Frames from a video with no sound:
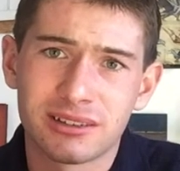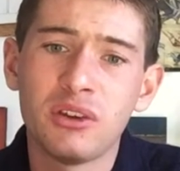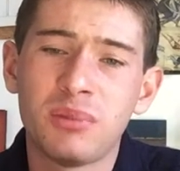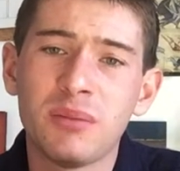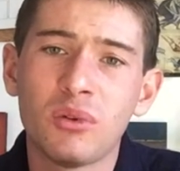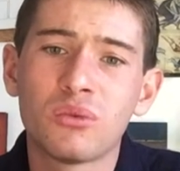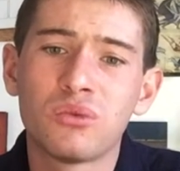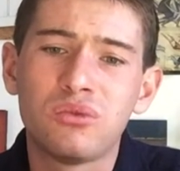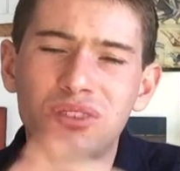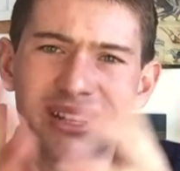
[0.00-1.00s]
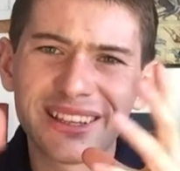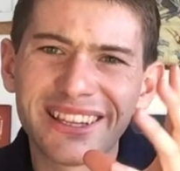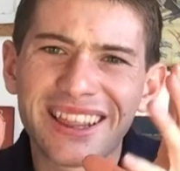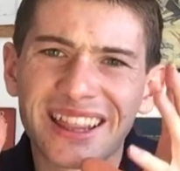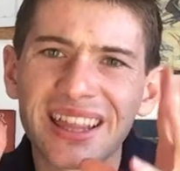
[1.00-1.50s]
Few people
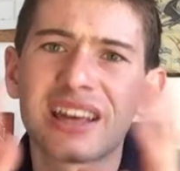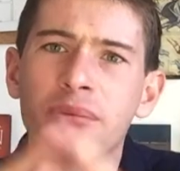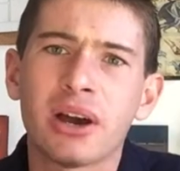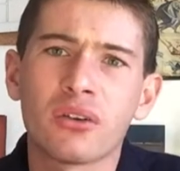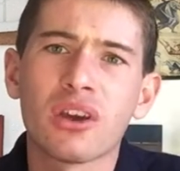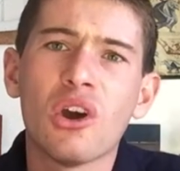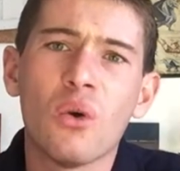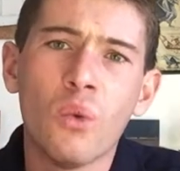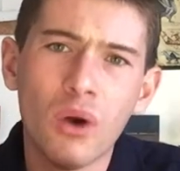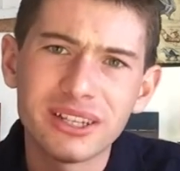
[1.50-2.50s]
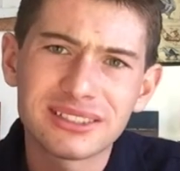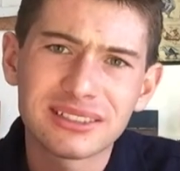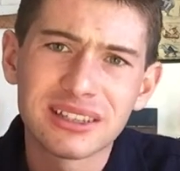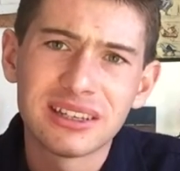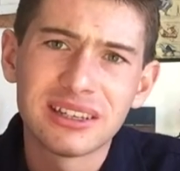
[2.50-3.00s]
really think about what